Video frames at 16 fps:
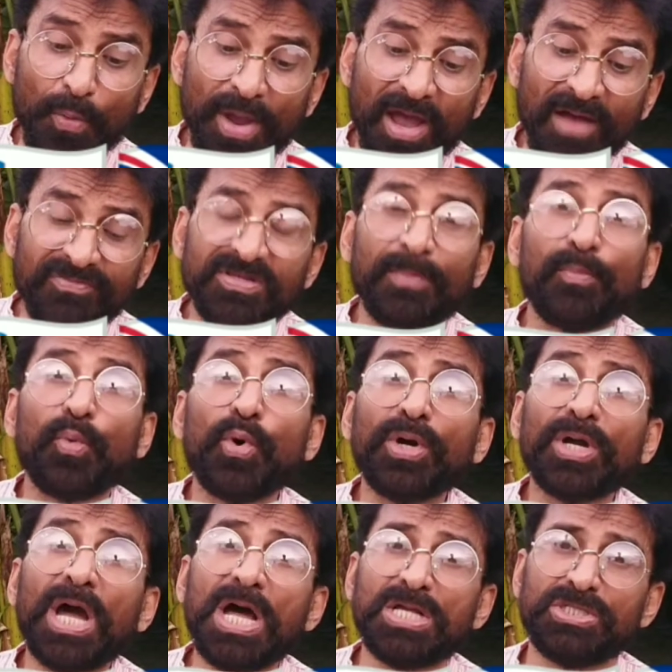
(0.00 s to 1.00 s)
we have some
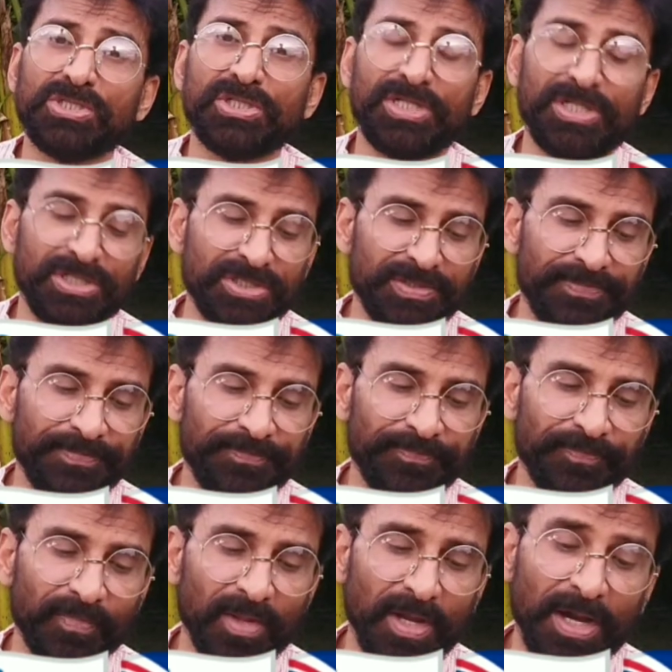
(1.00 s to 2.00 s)
more consonants.
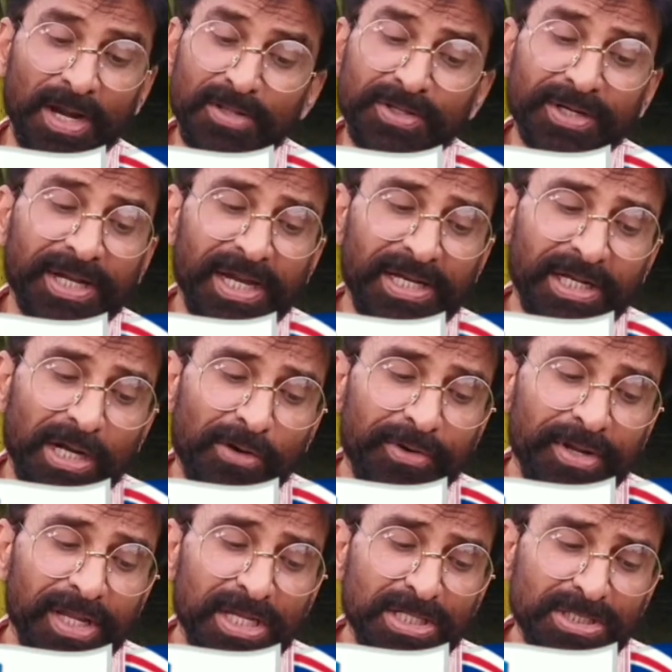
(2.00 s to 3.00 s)
Another
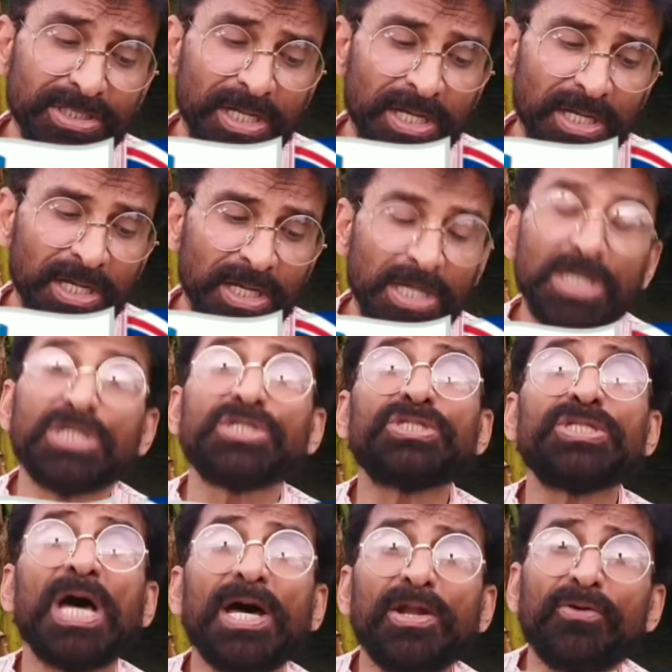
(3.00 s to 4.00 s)
category is
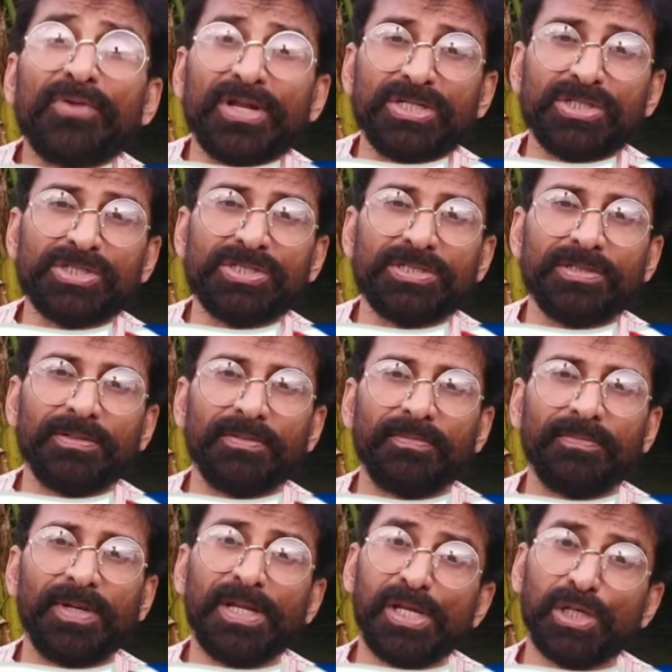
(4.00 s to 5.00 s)
sonorants
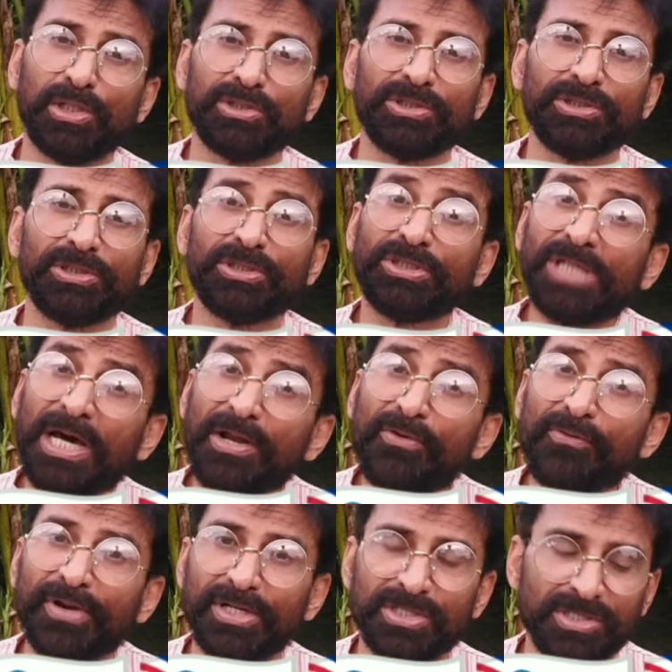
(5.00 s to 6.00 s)
in English.
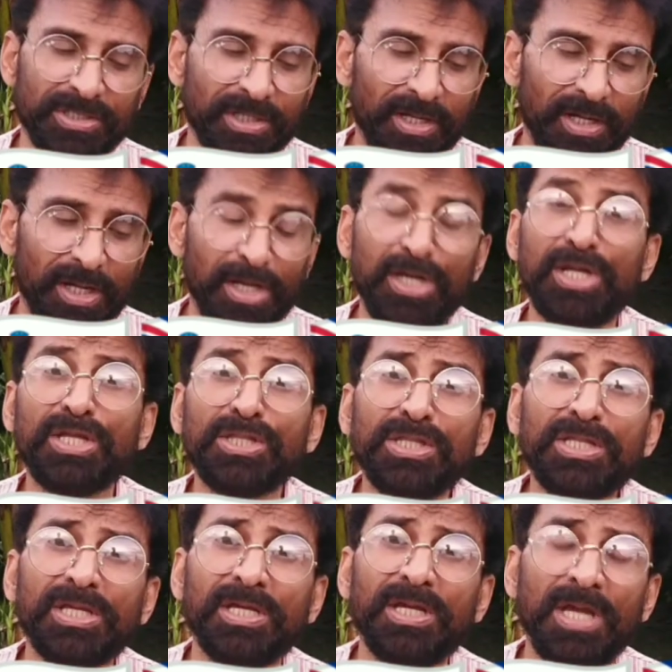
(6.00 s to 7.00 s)
Sonorants. In
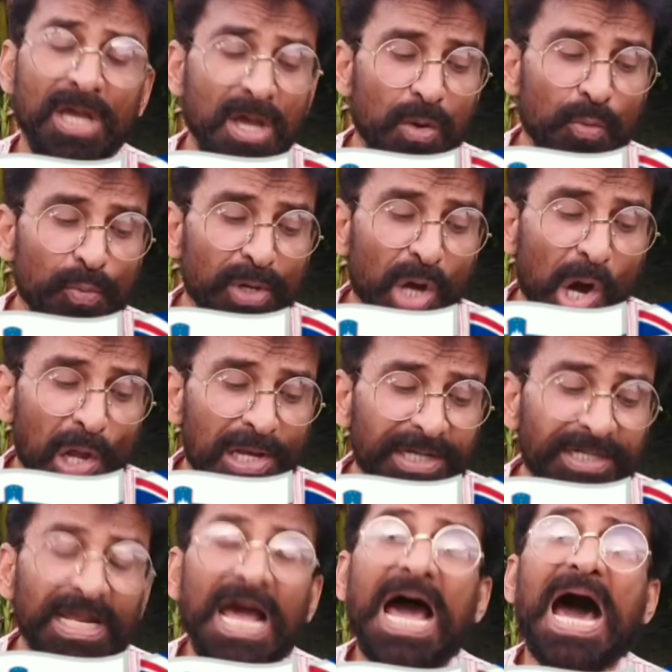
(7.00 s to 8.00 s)
Hindi, we call
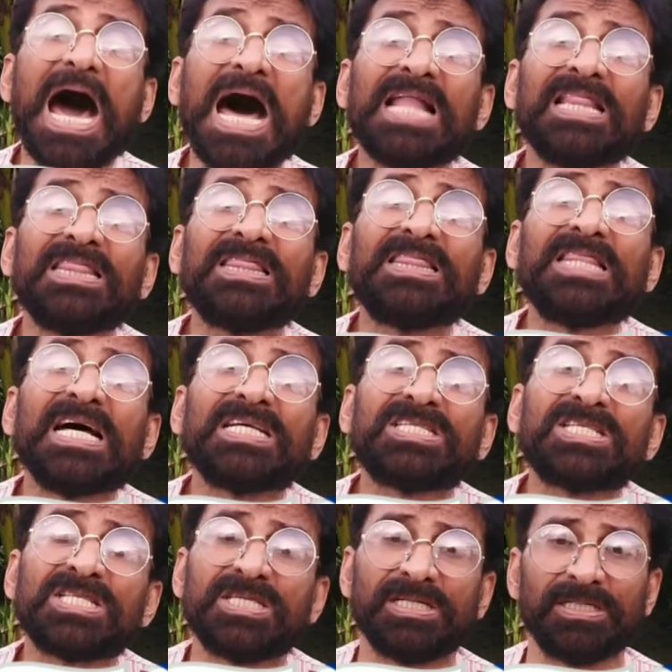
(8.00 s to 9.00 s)
it
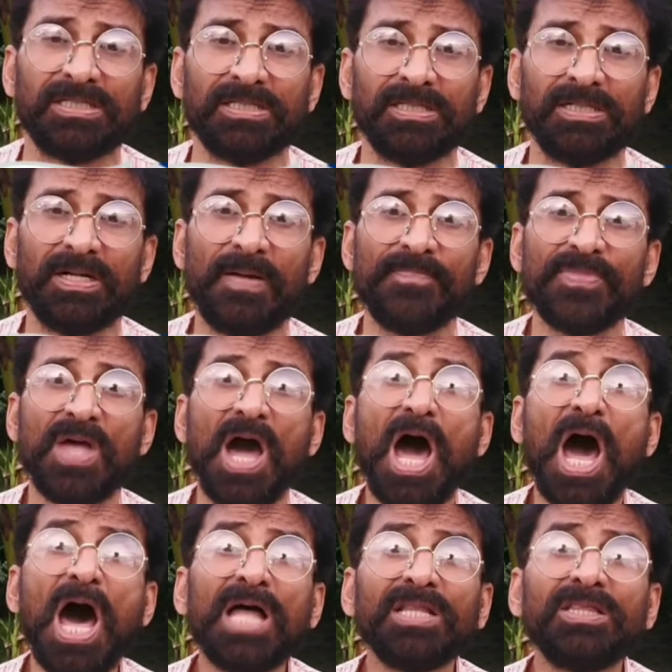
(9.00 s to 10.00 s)
antastha.
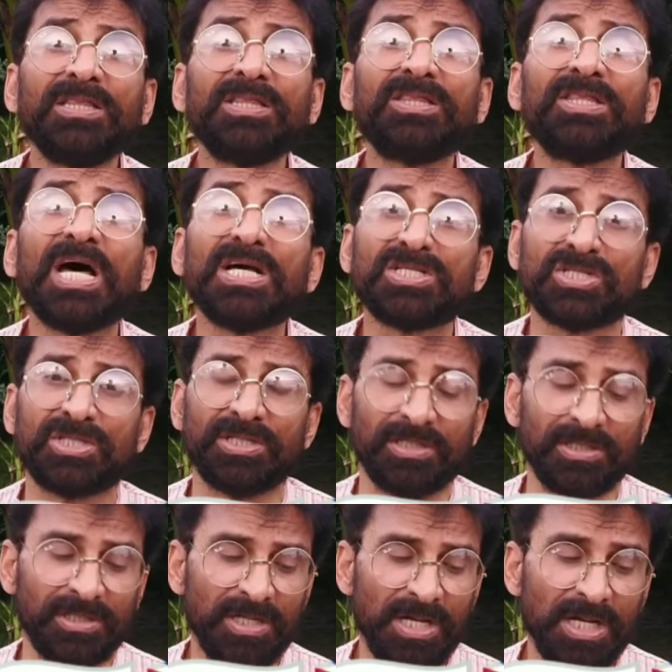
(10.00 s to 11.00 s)

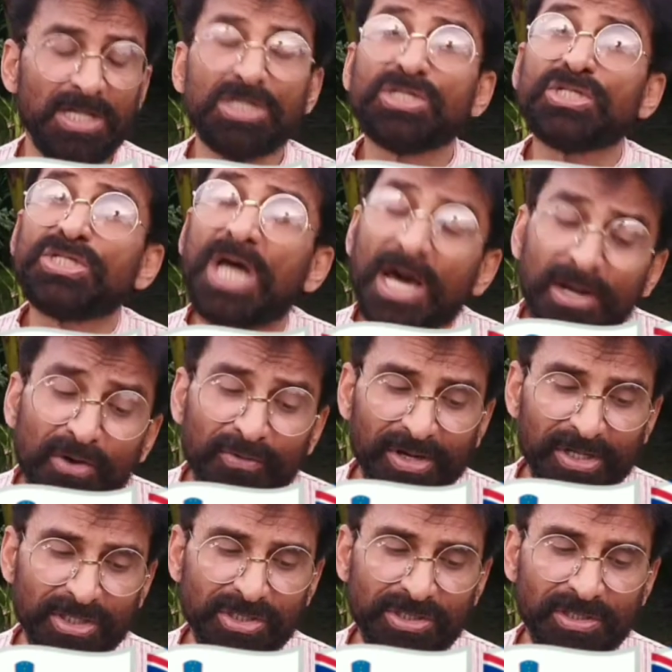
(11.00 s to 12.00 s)
Antastha.
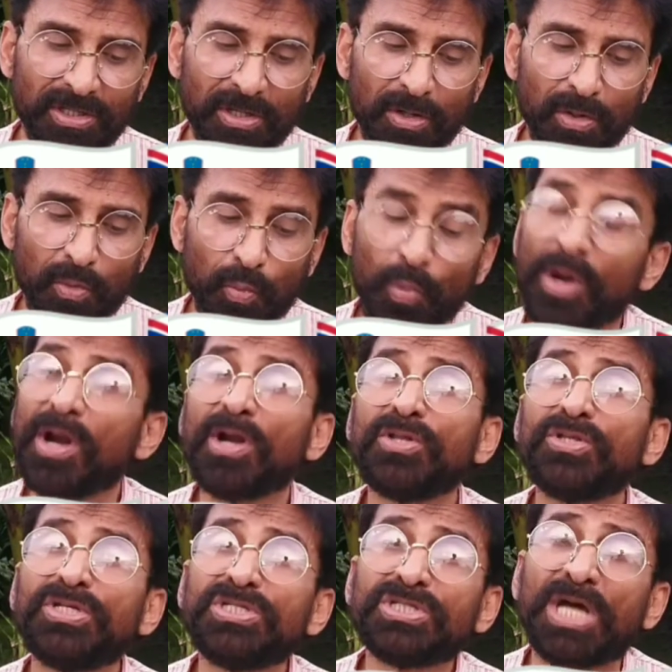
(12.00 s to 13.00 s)
Sonorants. What
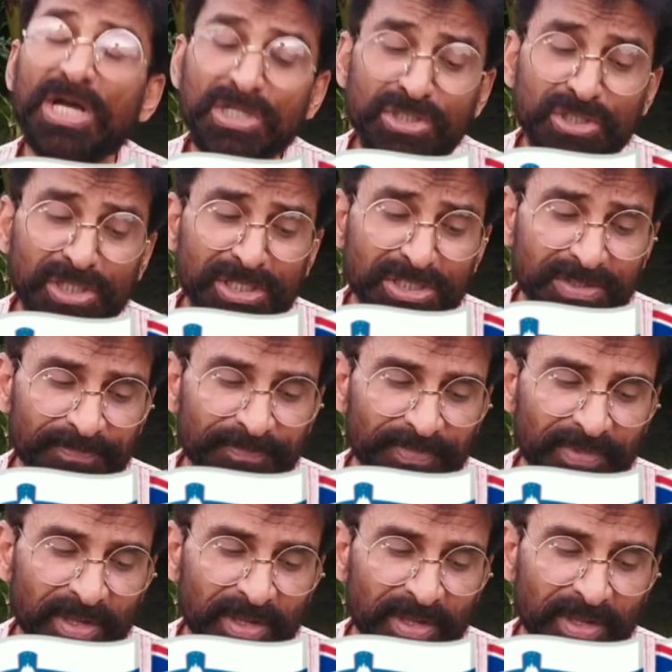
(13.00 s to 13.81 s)
are these consonants?